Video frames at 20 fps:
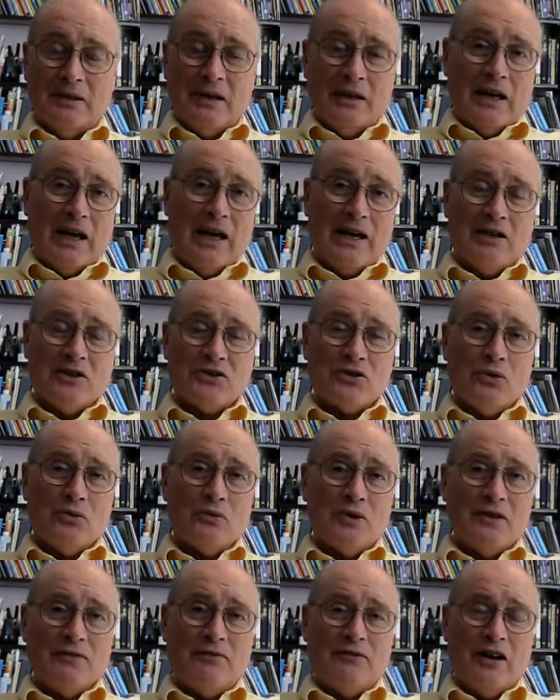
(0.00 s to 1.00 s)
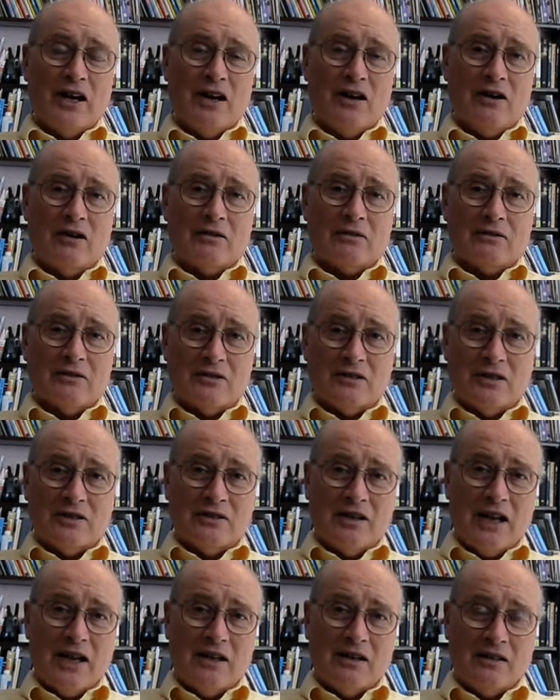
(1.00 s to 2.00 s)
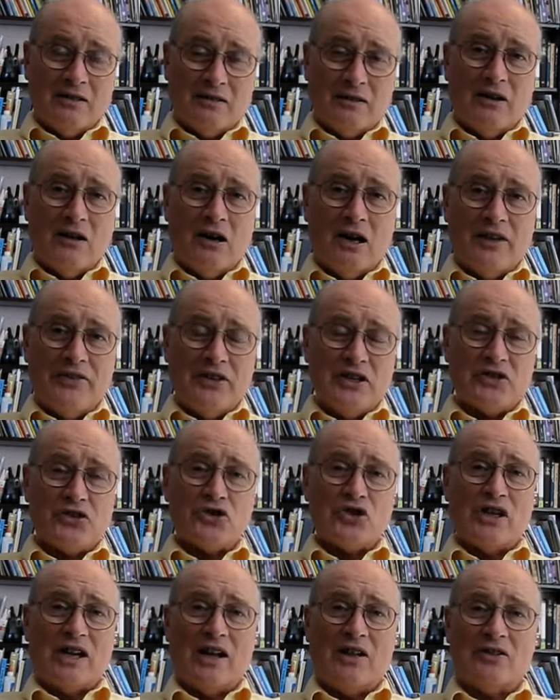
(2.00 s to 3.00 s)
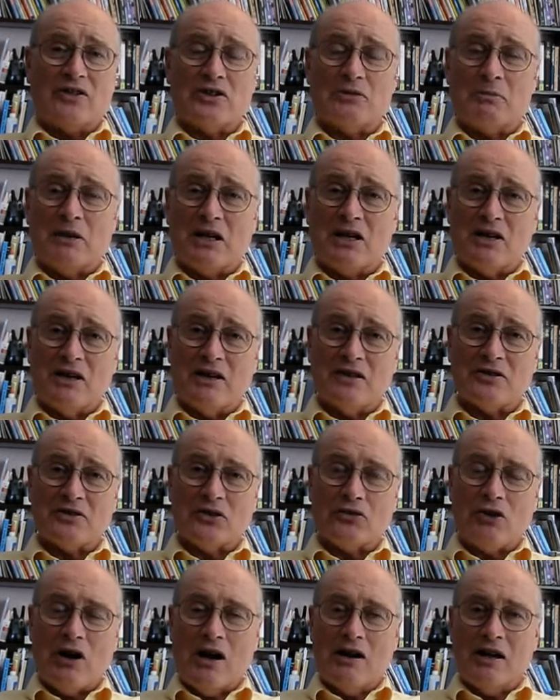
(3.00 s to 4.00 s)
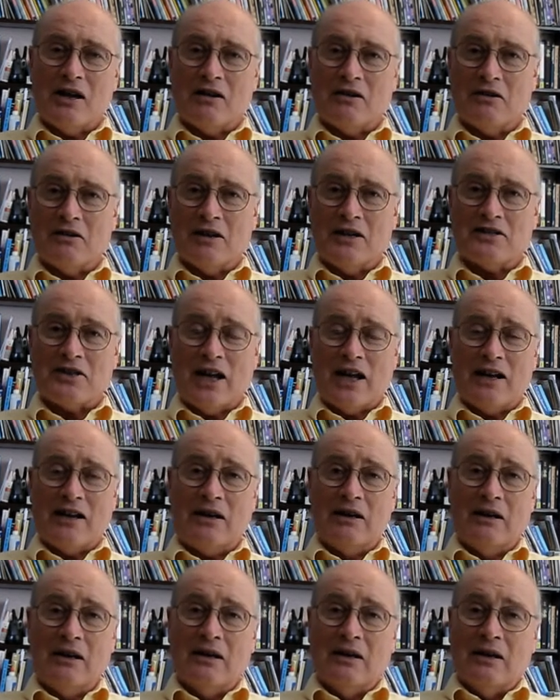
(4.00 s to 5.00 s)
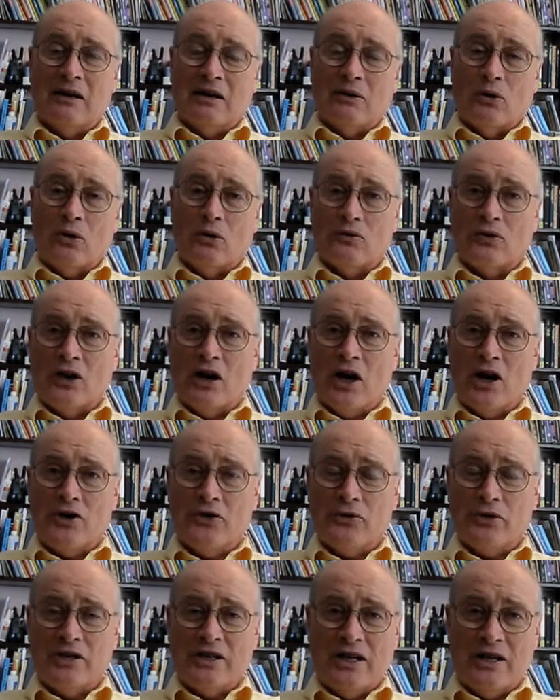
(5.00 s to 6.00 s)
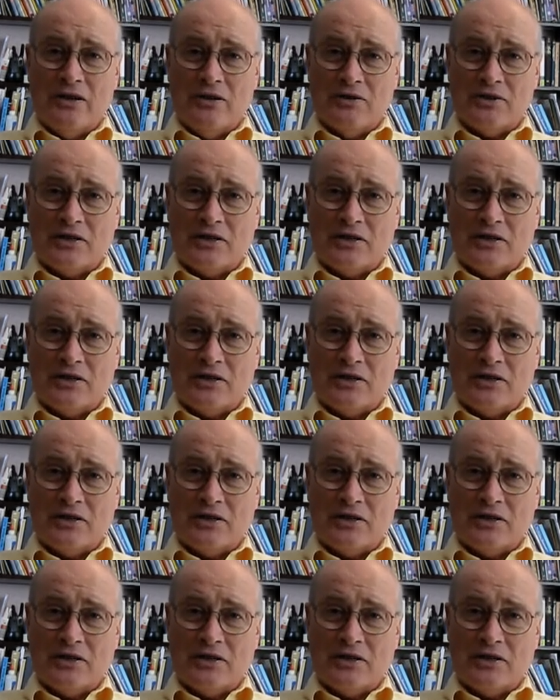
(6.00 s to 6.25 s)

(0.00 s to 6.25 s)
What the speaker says: And it's only fair to take on this challenge because Cantor has had over 100 years